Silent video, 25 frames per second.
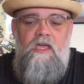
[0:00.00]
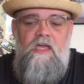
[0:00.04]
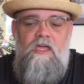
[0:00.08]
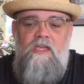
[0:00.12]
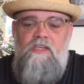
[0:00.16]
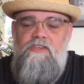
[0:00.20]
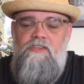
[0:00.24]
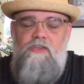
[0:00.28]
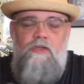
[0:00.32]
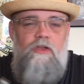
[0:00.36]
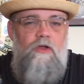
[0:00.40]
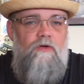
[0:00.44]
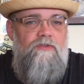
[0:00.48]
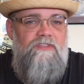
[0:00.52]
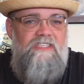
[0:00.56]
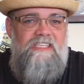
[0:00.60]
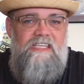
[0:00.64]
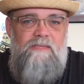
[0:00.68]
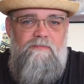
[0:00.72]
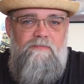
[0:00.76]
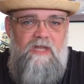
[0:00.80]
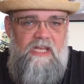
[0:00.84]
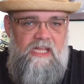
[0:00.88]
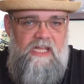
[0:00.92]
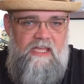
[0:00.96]
So you don't see
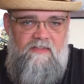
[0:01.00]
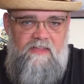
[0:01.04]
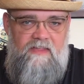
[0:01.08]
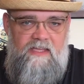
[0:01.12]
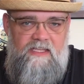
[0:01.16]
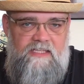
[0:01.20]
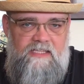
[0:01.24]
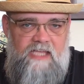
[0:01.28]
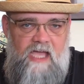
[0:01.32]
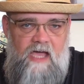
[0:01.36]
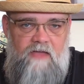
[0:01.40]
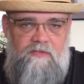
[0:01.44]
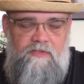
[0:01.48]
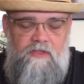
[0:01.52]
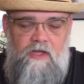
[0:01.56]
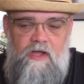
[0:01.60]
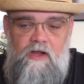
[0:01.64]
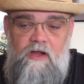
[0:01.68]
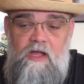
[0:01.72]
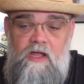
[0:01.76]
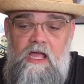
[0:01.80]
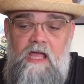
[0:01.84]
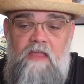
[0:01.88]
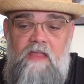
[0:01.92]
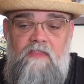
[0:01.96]
many of these out there.
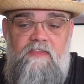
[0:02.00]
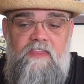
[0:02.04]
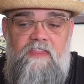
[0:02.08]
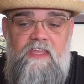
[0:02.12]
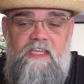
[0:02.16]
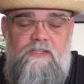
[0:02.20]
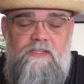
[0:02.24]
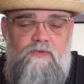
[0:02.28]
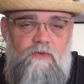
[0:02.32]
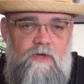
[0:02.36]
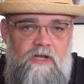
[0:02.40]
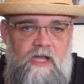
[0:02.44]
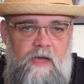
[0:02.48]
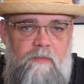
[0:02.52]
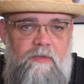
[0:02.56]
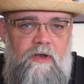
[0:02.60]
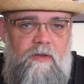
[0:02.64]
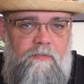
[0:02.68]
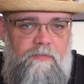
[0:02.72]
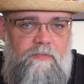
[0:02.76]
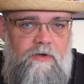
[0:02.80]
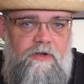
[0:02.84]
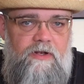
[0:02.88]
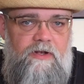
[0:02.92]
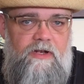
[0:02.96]
This one I'm going
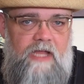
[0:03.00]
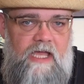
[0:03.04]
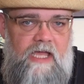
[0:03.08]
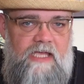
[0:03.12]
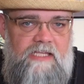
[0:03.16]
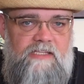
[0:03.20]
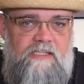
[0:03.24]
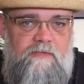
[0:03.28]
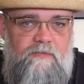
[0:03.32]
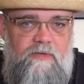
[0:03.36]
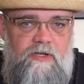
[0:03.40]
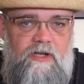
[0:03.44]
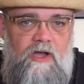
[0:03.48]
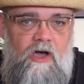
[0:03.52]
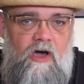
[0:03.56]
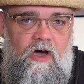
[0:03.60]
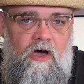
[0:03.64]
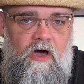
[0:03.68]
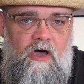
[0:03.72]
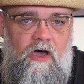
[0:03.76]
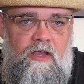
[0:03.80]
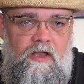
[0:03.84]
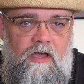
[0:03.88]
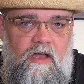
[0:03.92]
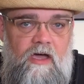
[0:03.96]
to put an estimate
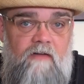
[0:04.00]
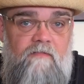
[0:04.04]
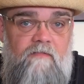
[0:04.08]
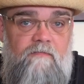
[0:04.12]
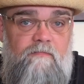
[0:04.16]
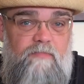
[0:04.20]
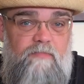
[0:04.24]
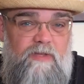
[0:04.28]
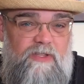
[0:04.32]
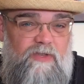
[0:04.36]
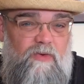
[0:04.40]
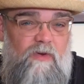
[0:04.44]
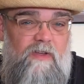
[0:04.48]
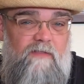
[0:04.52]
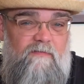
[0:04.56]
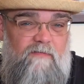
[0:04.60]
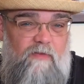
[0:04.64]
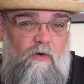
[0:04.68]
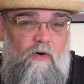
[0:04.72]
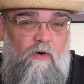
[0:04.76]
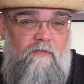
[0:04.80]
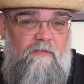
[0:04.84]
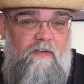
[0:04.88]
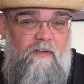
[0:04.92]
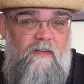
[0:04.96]
on of between
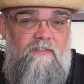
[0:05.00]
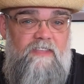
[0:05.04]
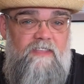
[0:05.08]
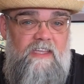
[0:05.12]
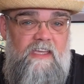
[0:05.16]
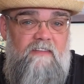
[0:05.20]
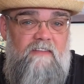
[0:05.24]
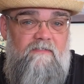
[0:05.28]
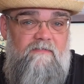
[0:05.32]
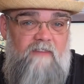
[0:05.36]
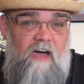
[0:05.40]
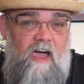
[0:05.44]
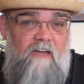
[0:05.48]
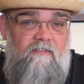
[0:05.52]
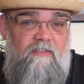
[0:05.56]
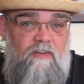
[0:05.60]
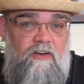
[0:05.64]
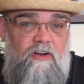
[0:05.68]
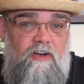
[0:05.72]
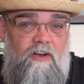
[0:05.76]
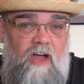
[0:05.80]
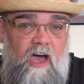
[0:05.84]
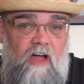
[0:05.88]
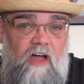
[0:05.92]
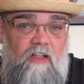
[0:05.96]
$450 and
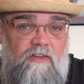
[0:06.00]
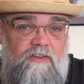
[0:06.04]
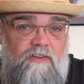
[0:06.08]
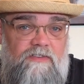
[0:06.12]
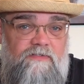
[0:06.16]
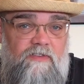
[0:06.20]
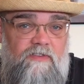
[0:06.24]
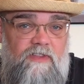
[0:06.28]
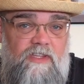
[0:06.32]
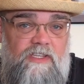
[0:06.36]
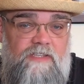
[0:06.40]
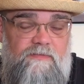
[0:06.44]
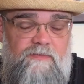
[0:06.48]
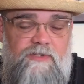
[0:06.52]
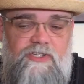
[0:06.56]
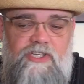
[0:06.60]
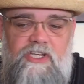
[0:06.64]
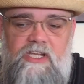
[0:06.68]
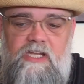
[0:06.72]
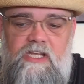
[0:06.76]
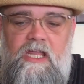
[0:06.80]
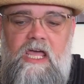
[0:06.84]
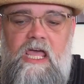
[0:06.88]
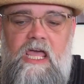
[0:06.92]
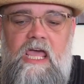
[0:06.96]
$500 for this
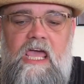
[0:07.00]
machine.